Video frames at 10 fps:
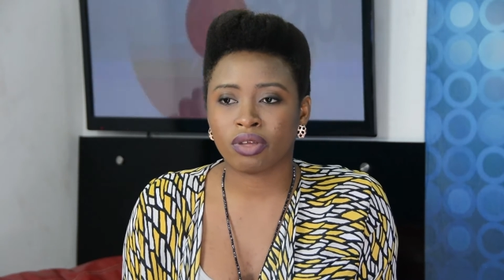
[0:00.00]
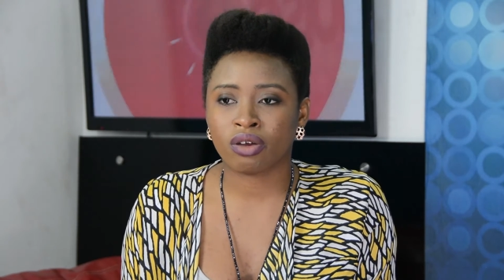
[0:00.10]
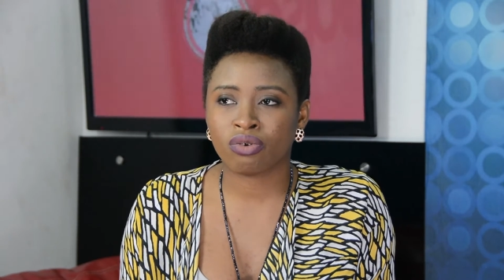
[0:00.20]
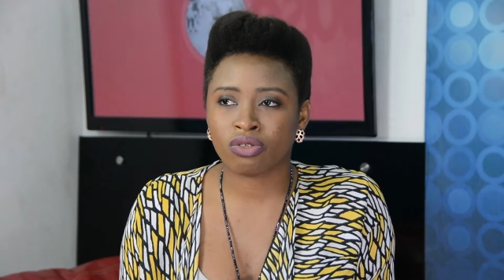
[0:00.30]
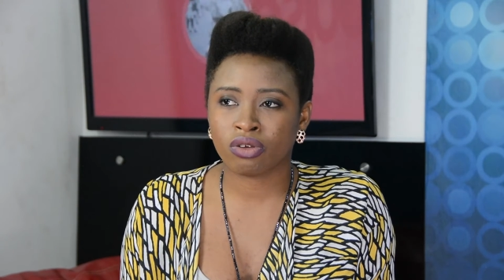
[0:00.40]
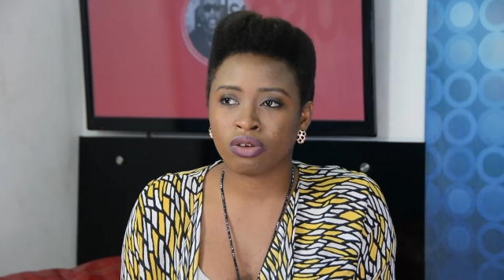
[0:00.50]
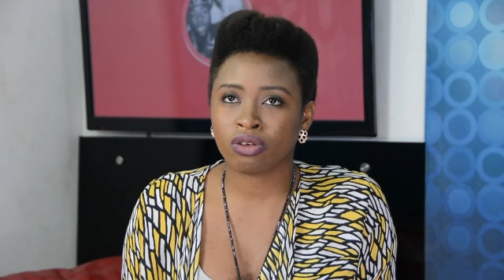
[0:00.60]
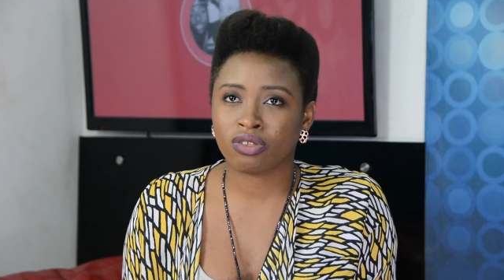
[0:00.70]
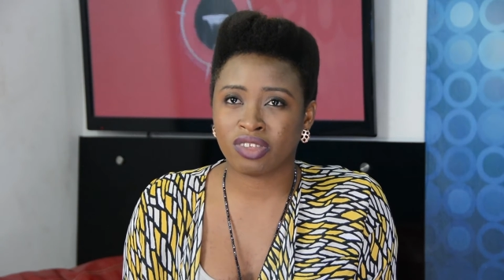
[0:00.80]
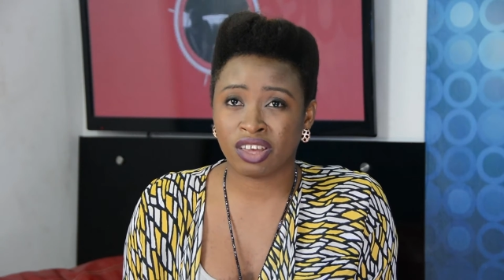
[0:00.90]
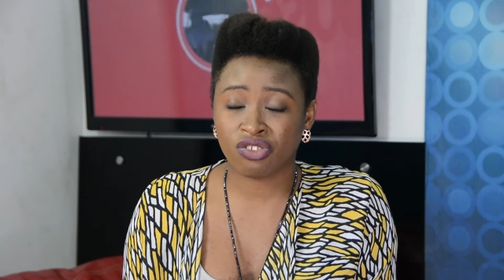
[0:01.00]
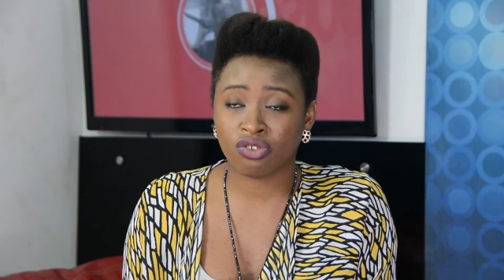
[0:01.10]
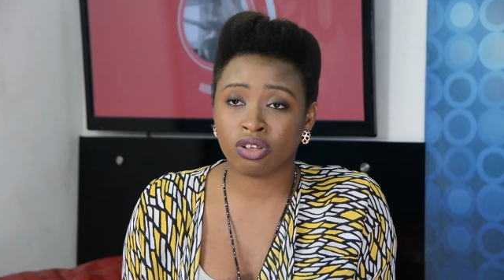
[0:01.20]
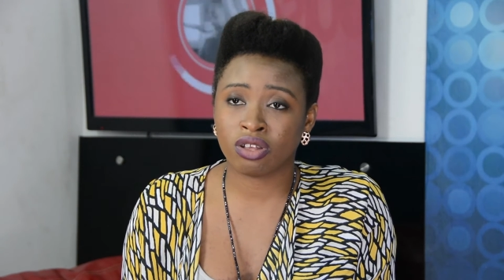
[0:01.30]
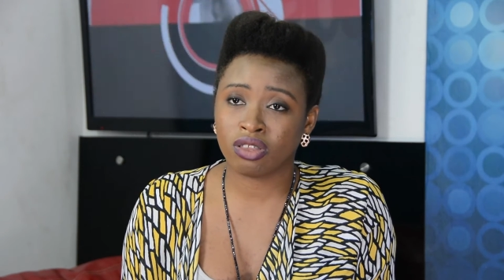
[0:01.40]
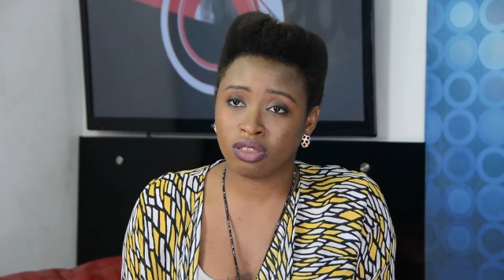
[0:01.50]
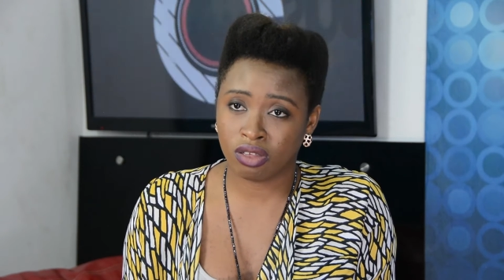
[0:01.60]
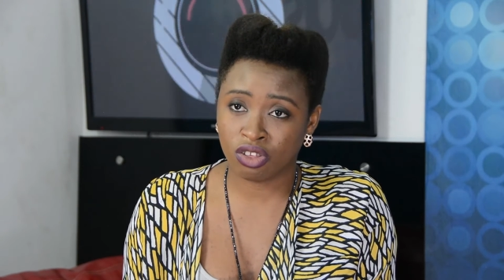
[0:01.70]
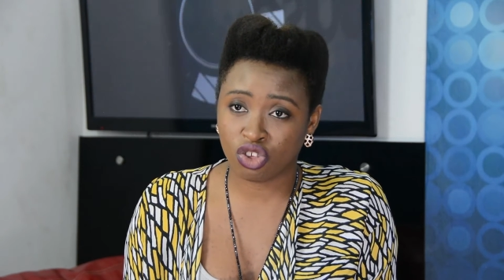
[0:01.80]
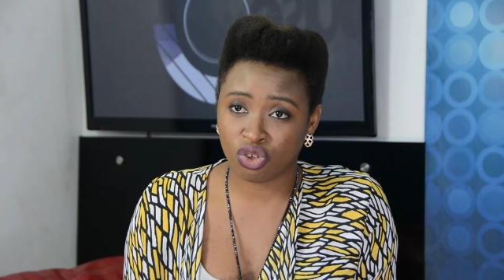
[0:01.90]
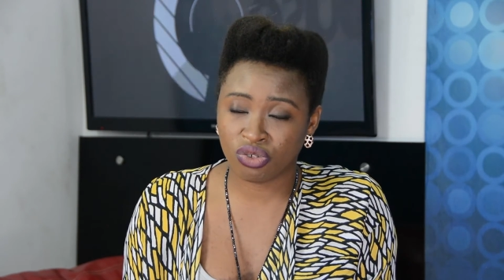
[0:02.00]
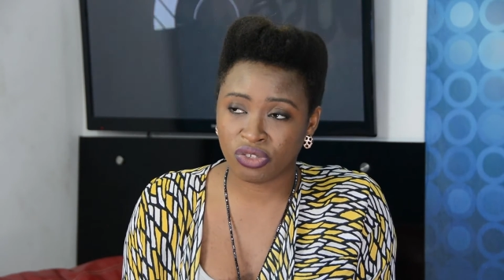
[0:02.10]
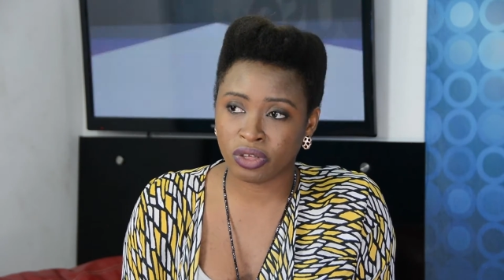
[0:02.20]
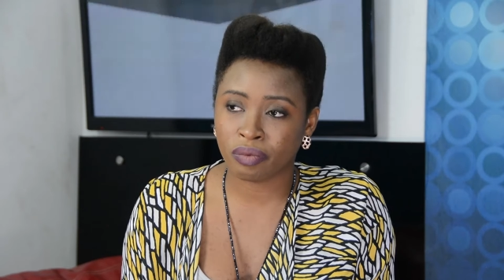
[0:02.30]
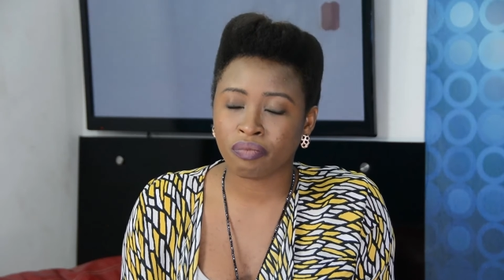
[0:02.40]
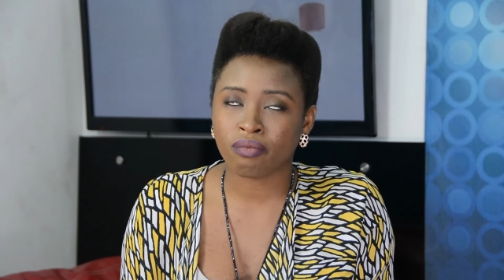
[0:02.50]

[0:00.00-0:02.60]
I was a science student in QC,